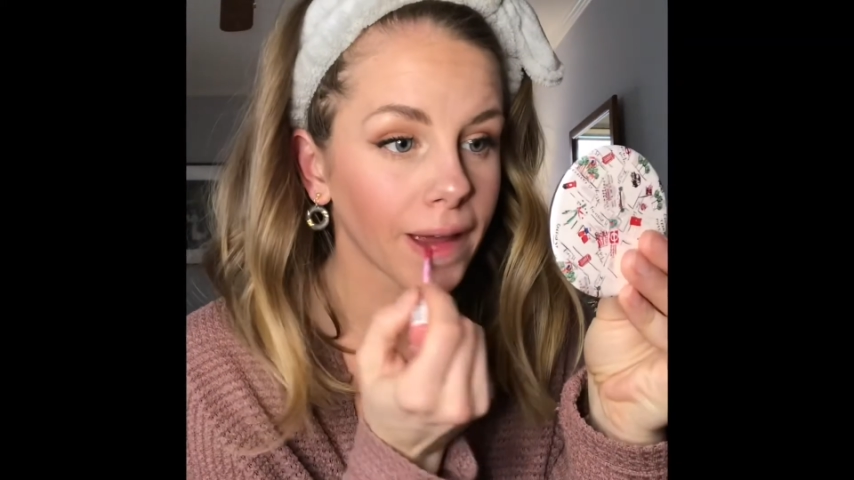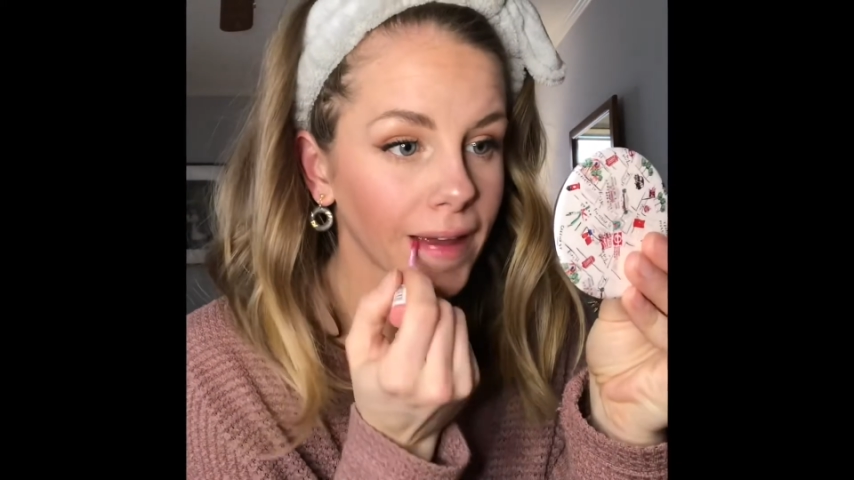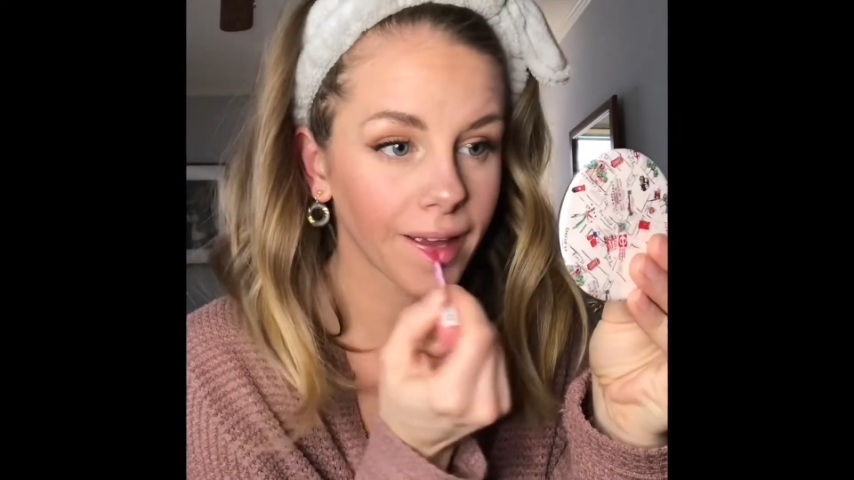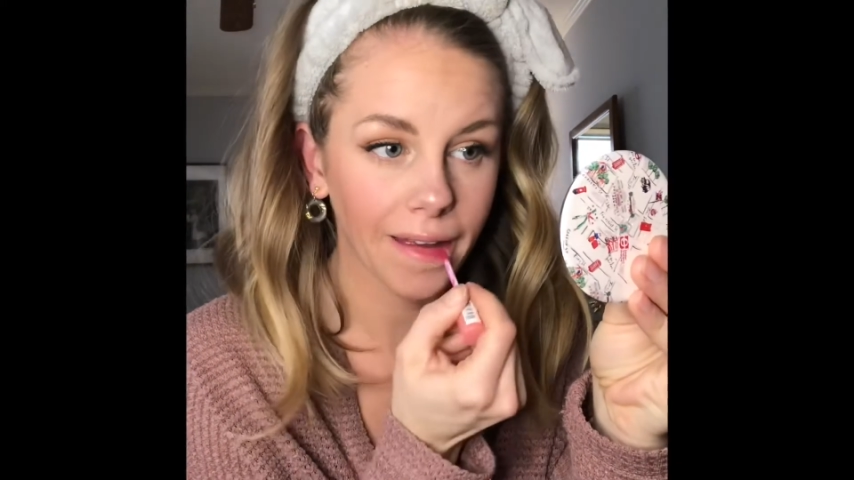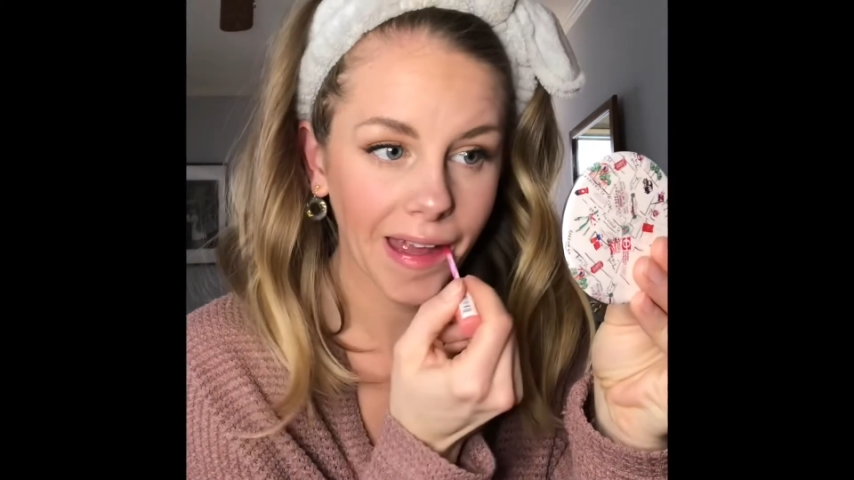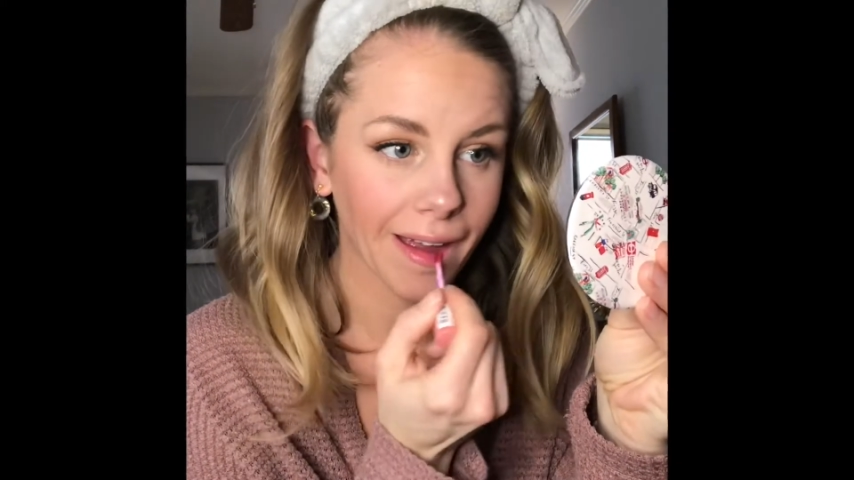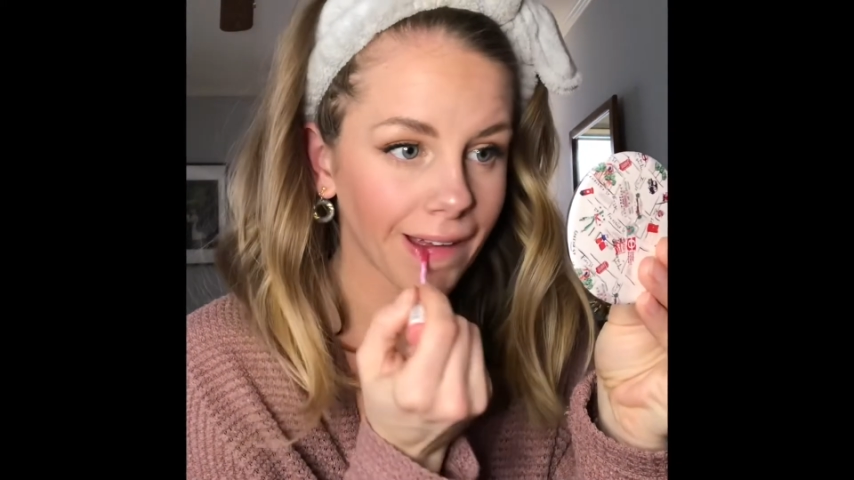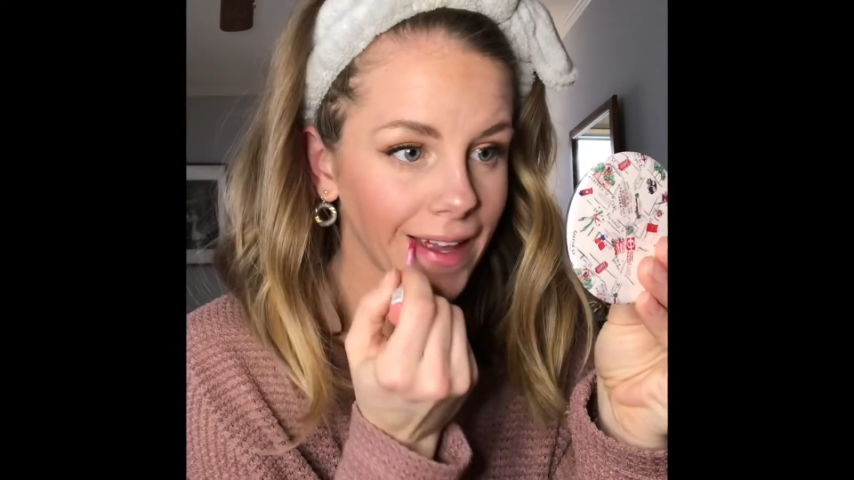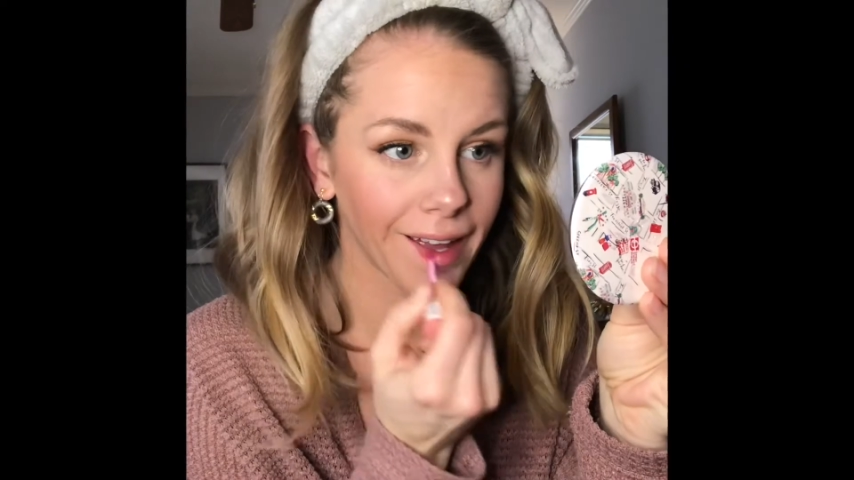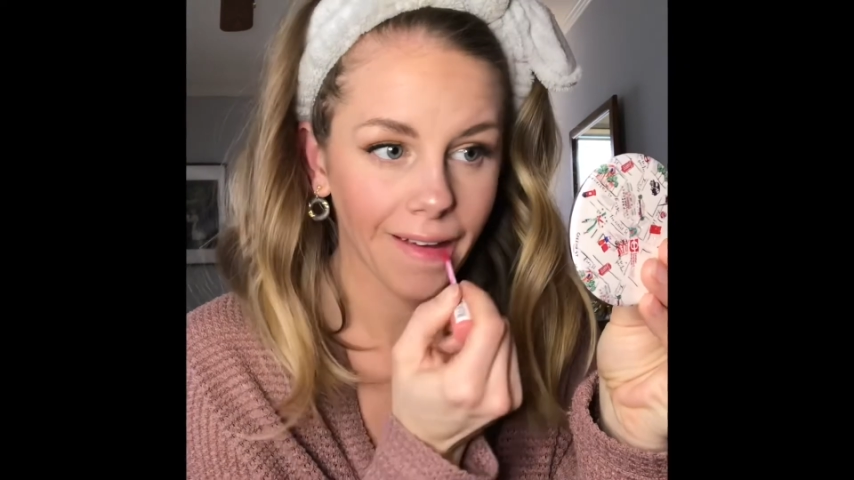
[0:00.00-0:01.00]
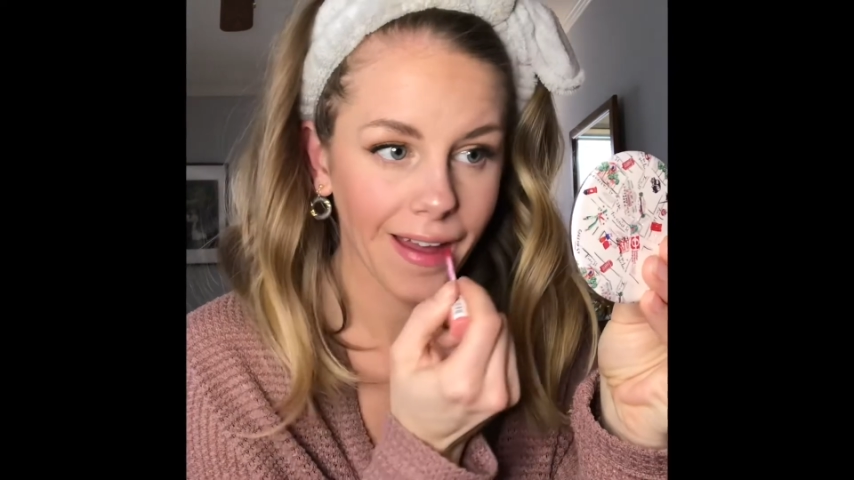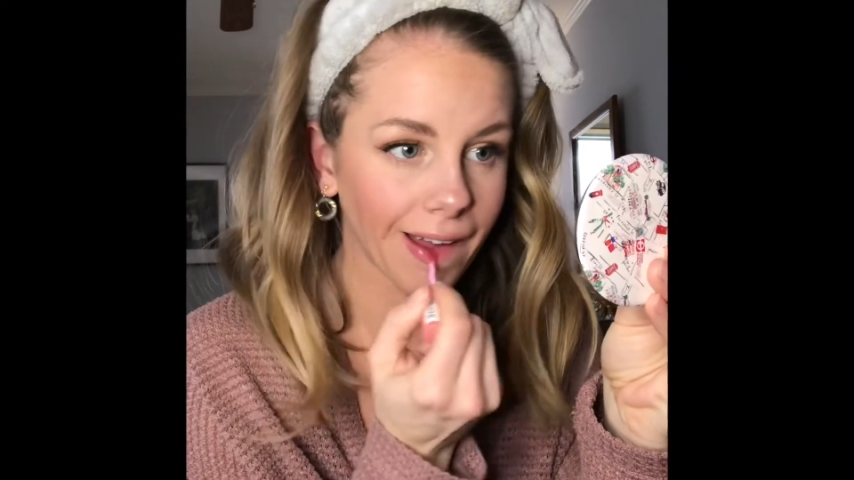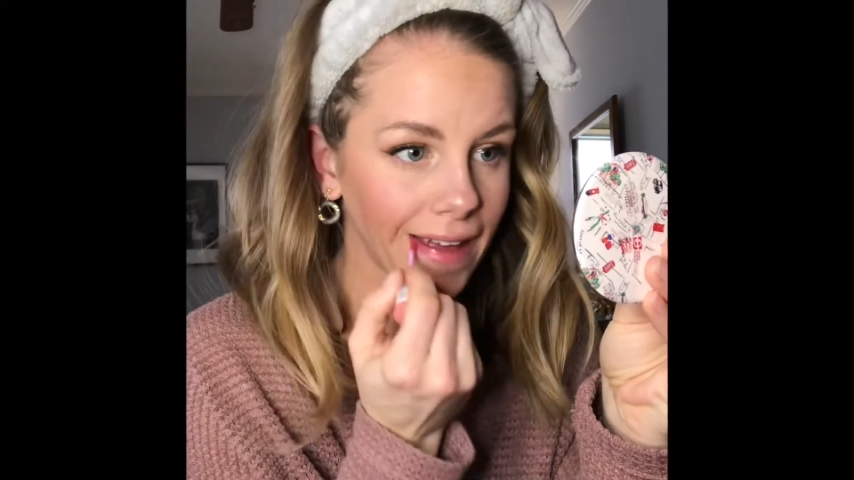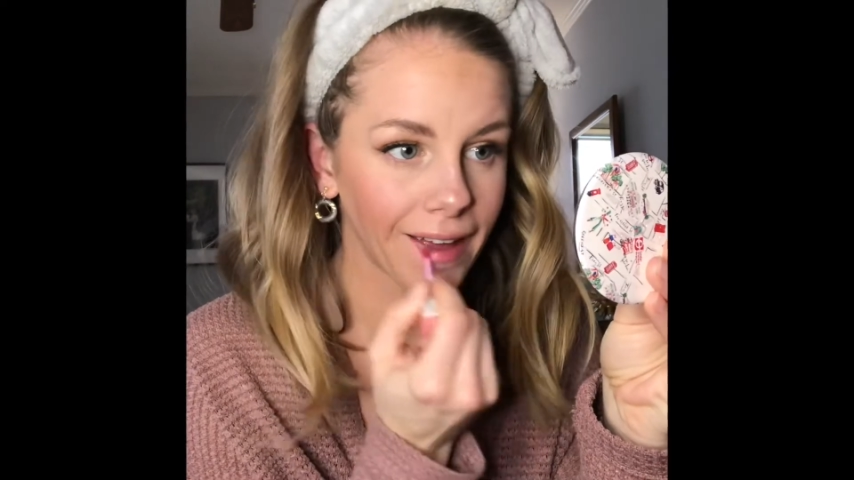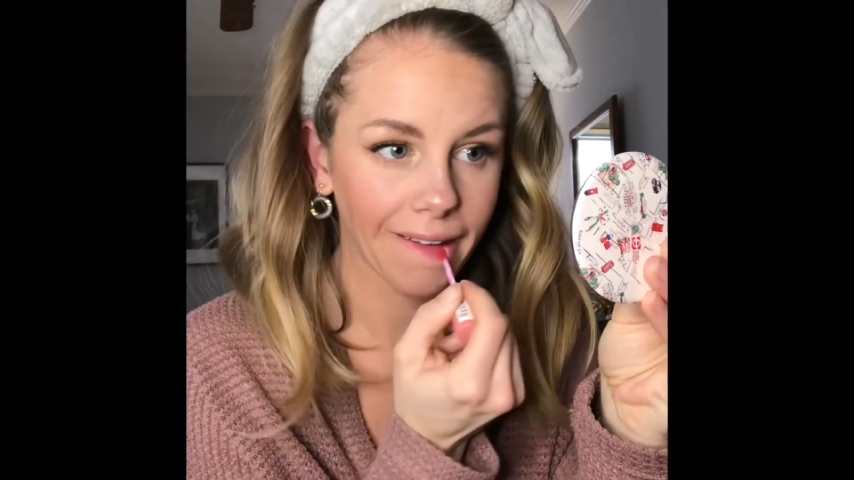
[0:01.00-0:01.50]
which I absolutely
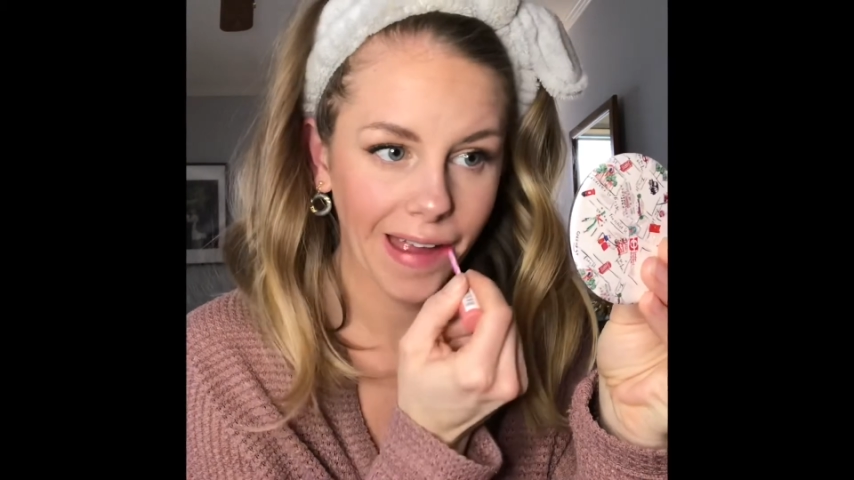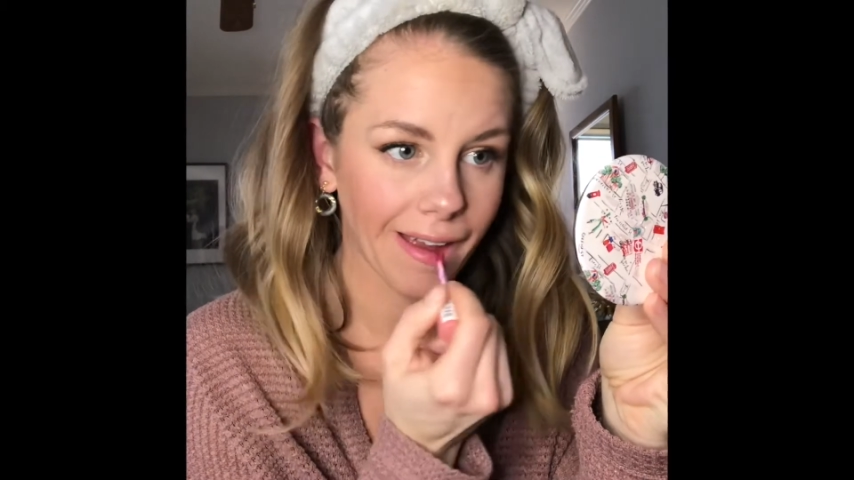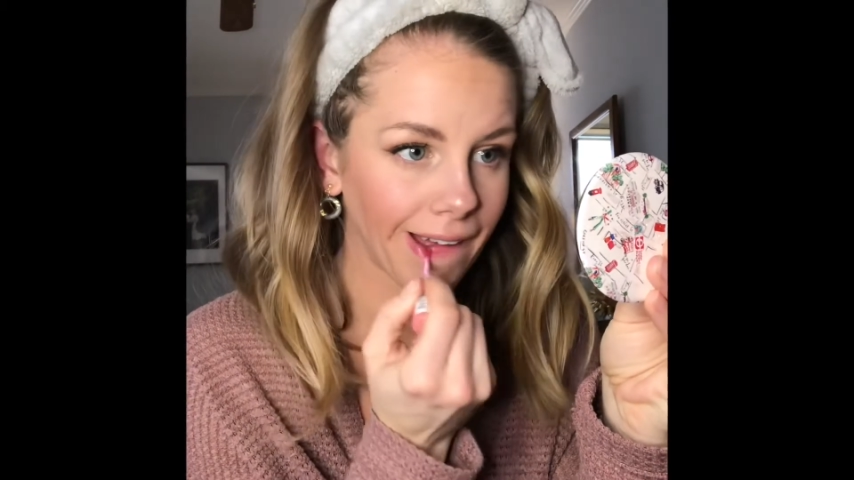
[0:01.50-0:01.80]
love,